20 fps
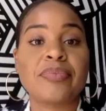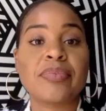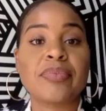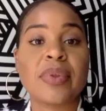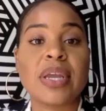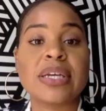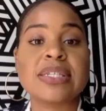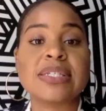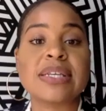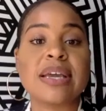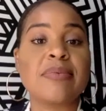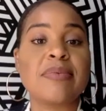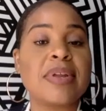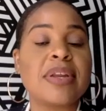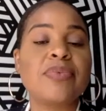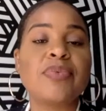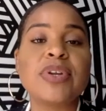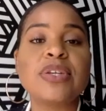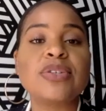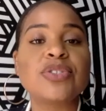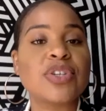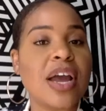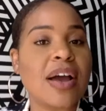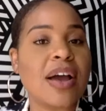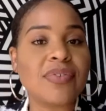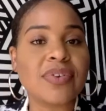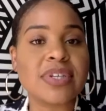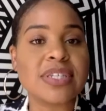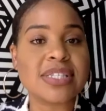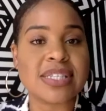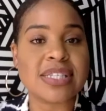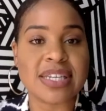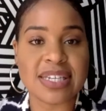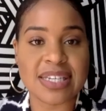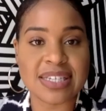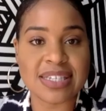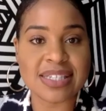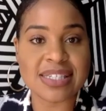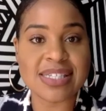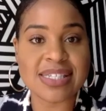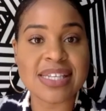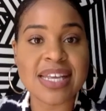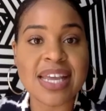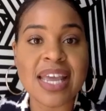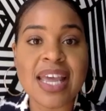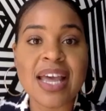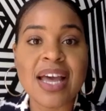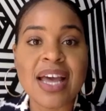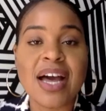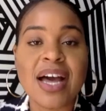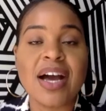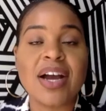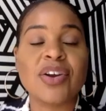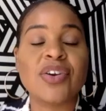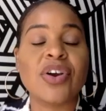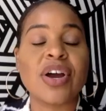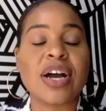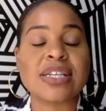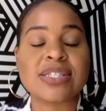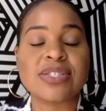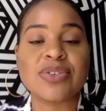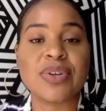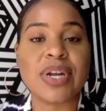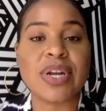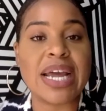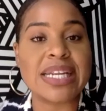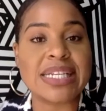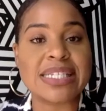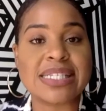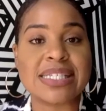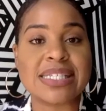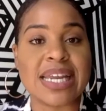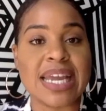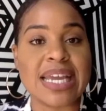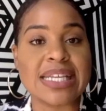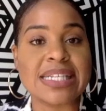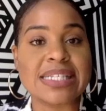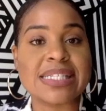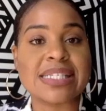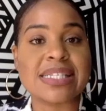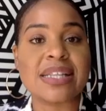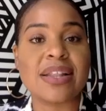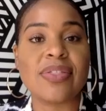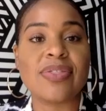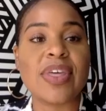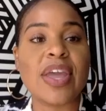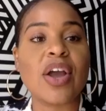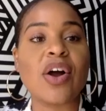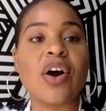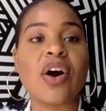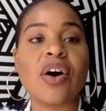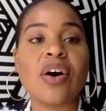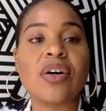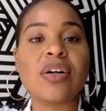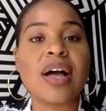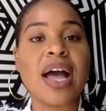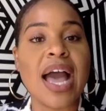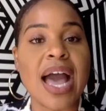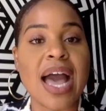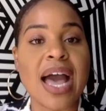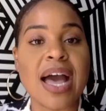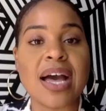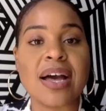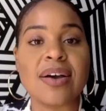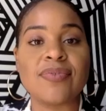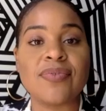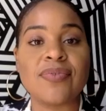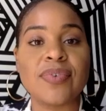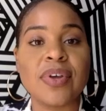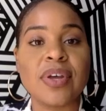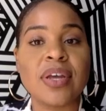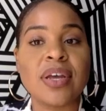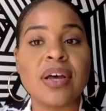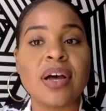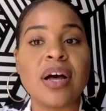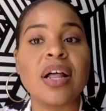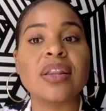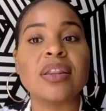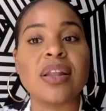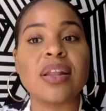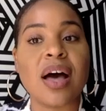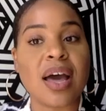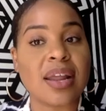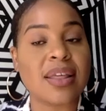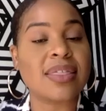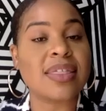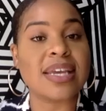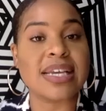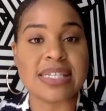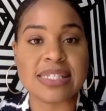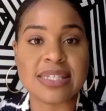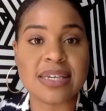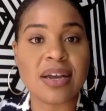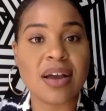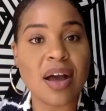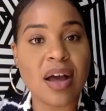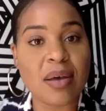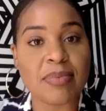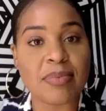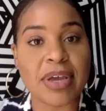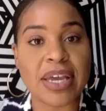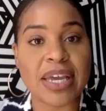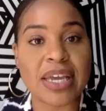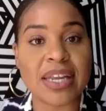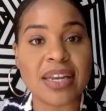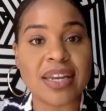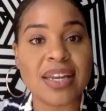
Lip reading: Because when you travel to cities across the United States, they all have a lot of things in common.